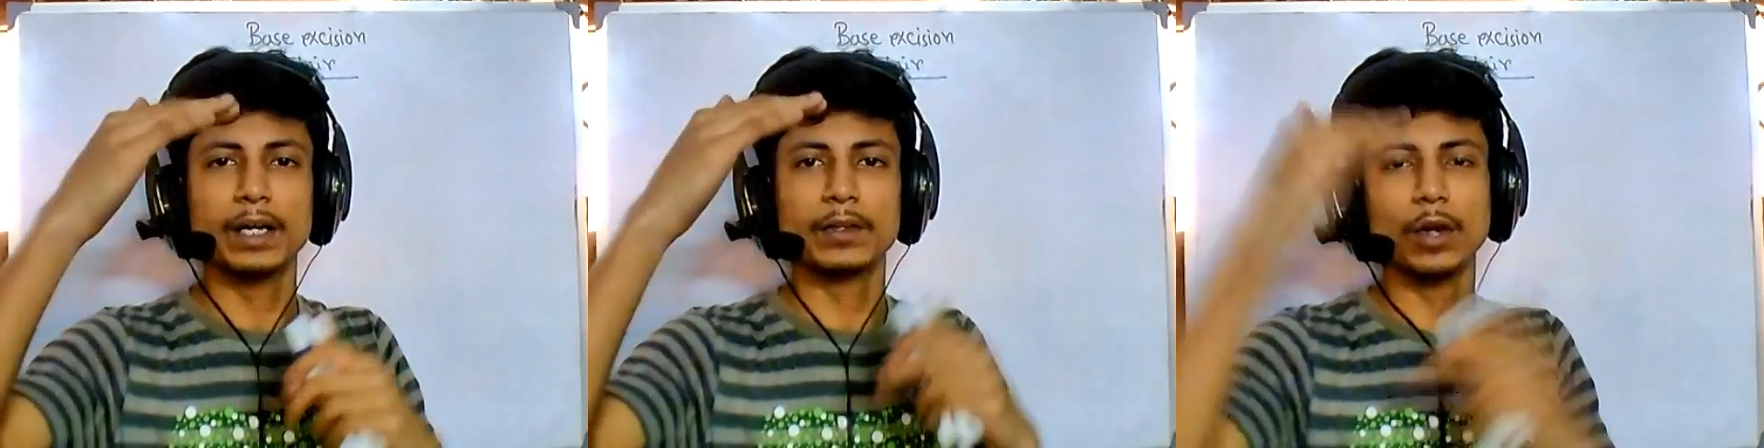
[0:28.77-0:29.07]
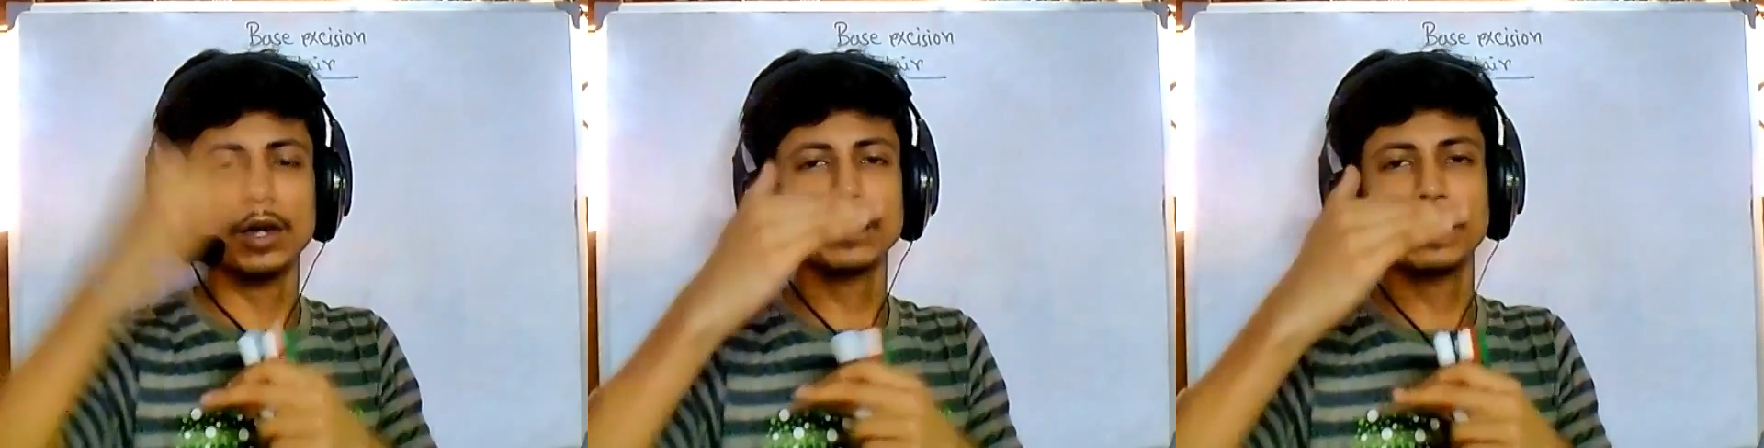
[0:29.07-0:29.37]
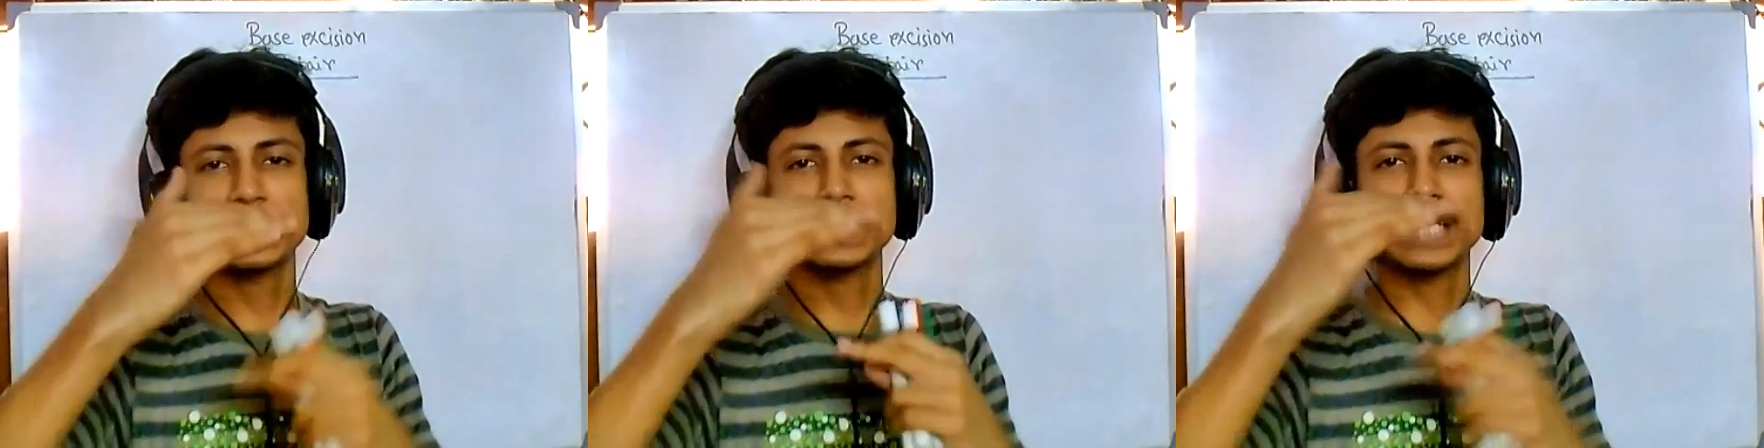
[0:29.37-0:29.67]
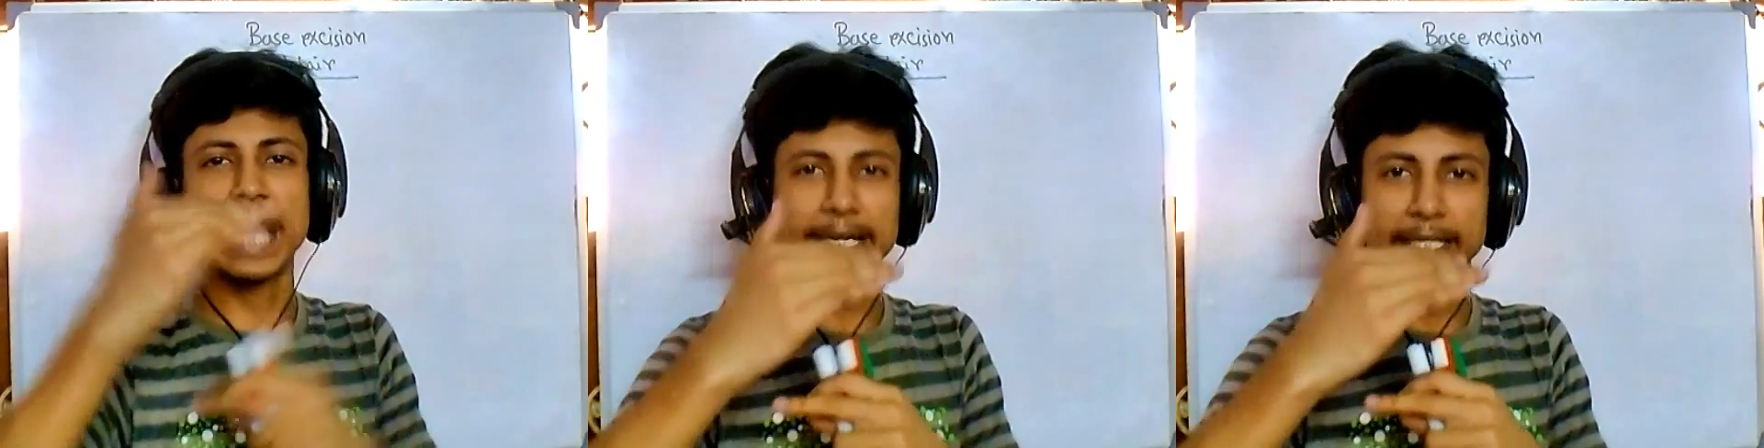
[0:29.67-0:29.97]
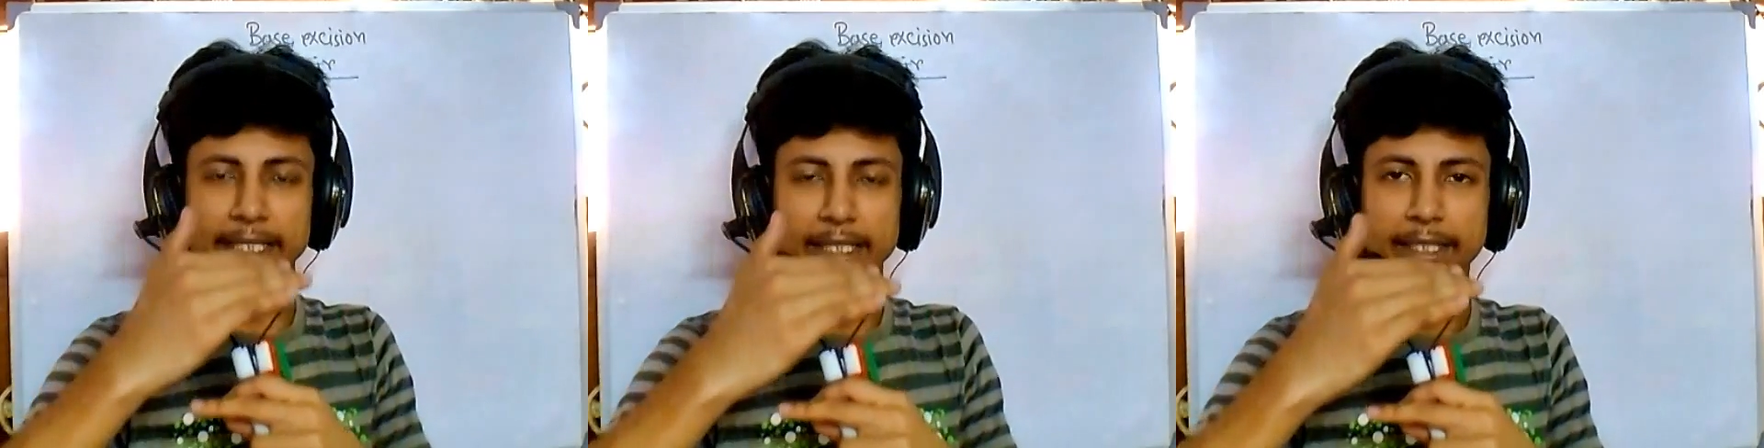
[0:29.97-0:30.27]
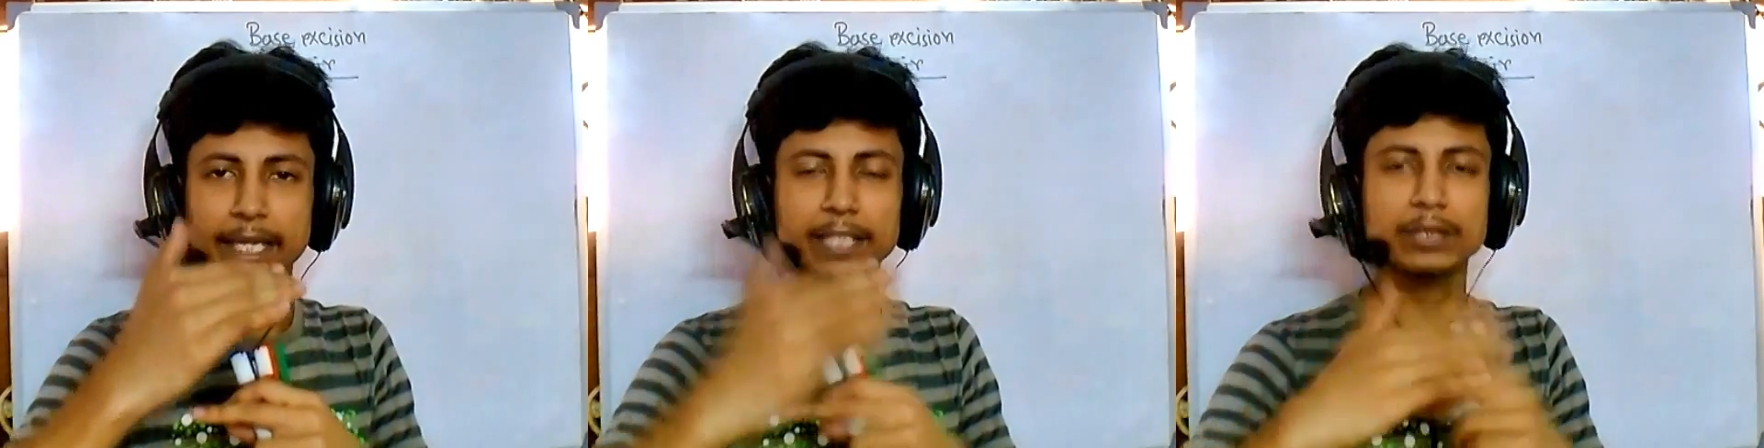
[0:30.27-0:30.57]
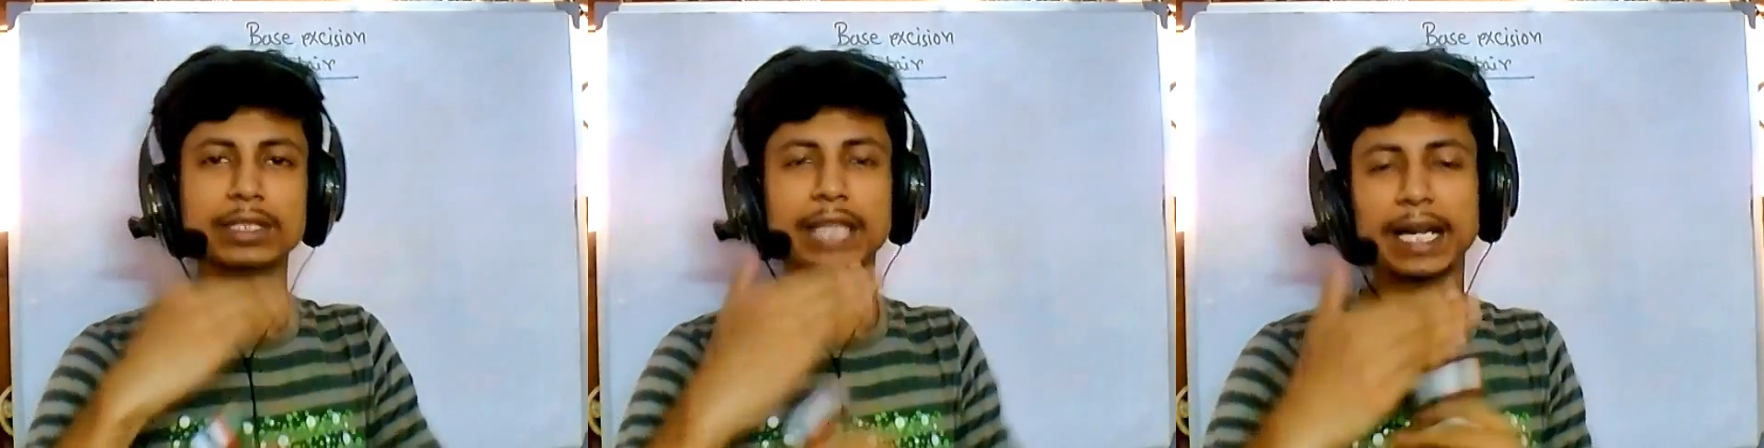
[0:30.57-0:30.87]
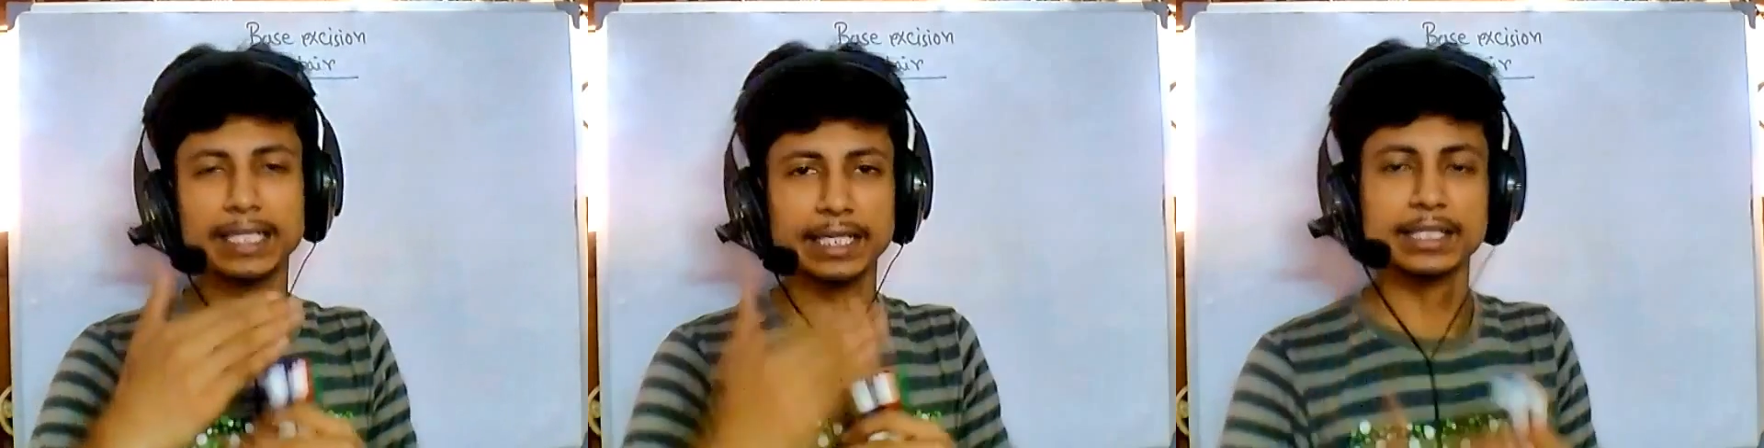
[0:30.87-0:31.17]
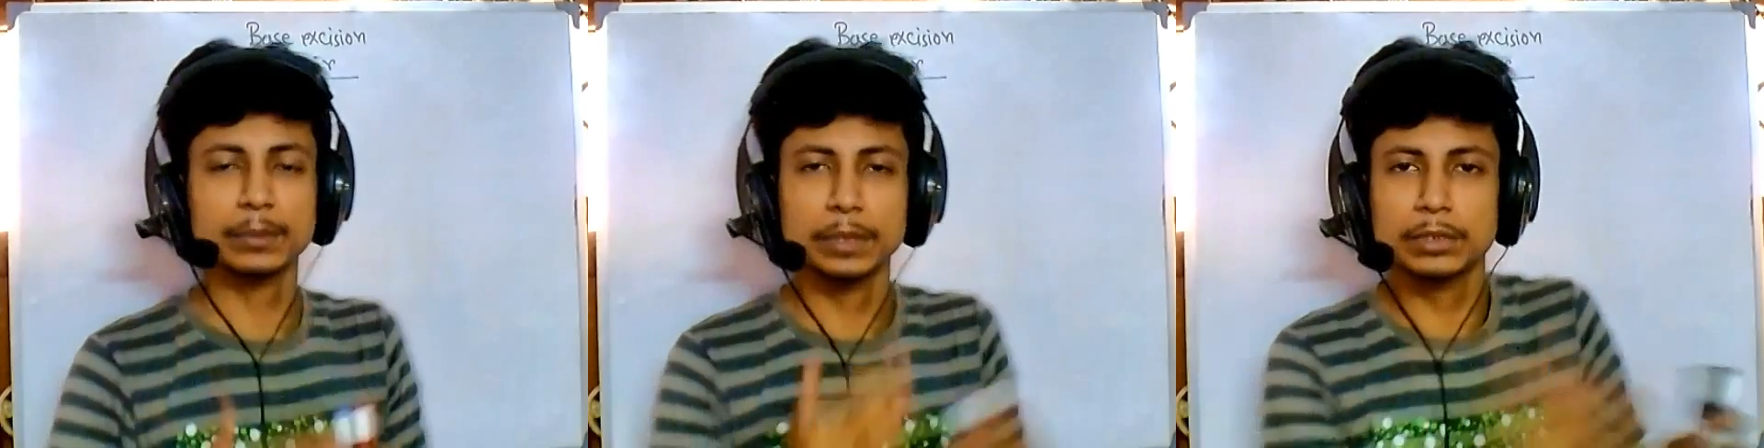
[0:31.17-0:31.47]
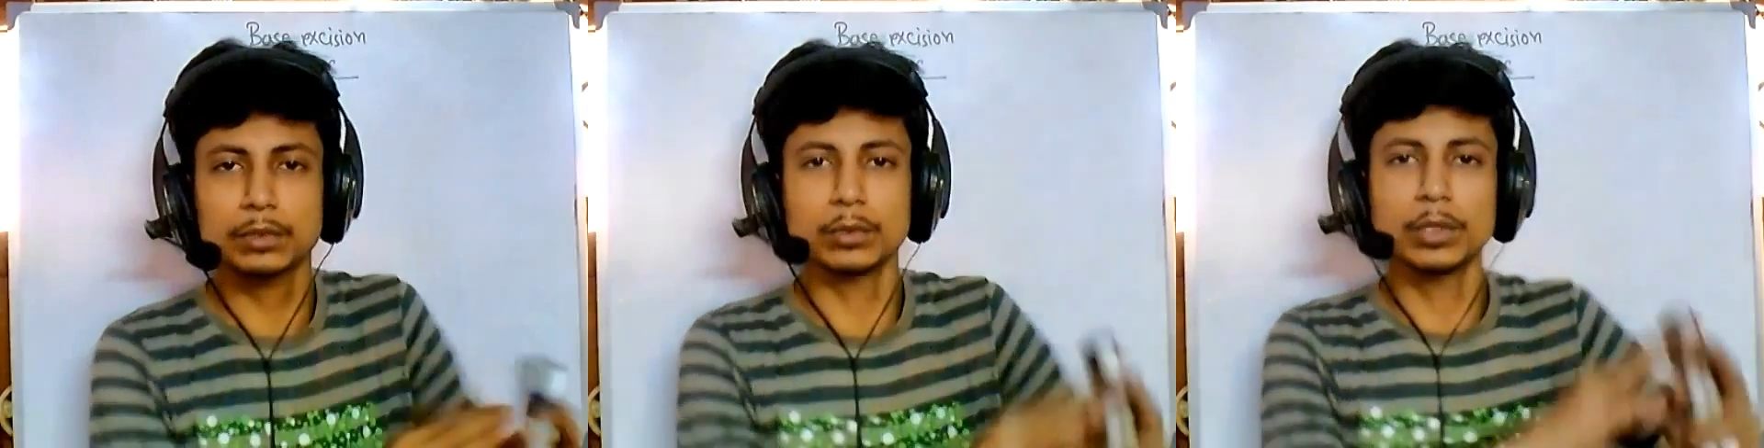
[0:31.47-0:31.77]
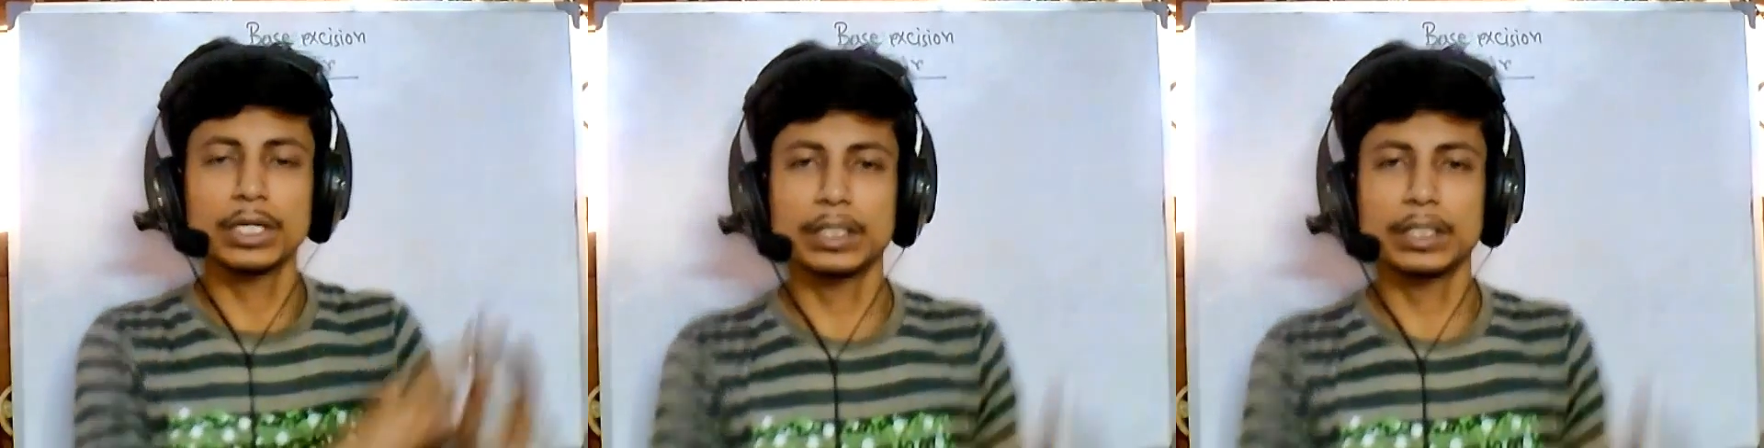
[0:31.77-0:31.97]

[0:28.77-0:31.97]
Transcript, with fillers: wrong base is added right so in that case we need to